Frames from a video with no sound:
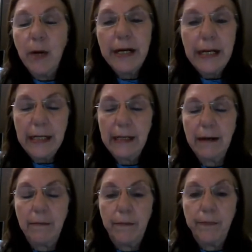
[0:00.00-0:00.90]
my
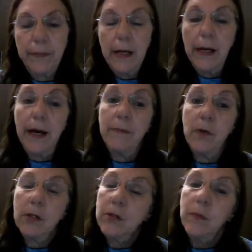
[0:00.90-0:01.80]
income. I'm
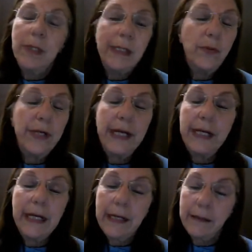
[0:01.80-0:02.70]
not a millionaire
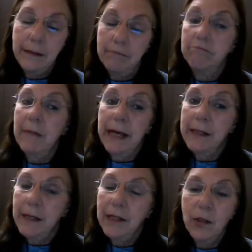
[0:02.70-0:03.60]
yet,
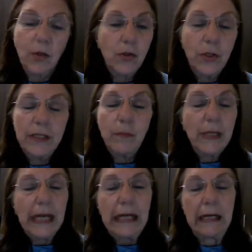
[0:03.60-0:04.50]
as I told you in the
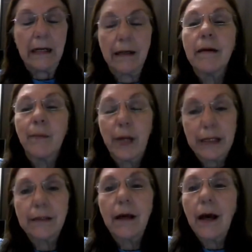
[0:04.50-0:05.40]
beginning,
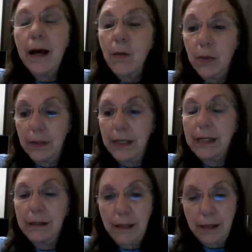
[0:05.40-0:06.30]
but I will
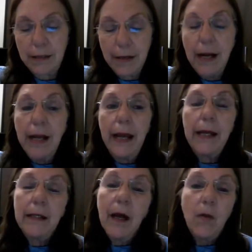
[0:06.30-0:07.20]
get there.
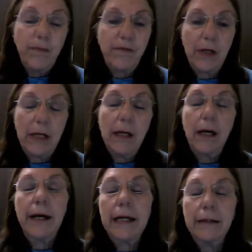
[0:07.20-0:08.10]
And hopefully
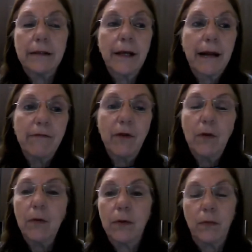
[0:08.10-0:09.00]
I can
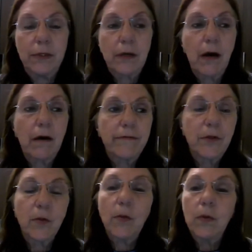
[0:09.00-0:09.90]
travel with,
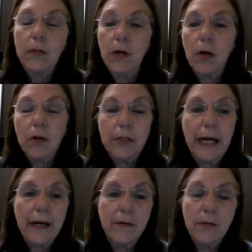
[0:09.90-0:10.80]
after all the
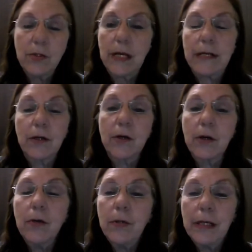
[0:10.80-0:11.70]
lockdowns and
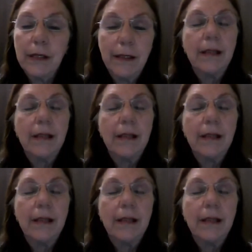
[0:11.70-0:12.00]
corona,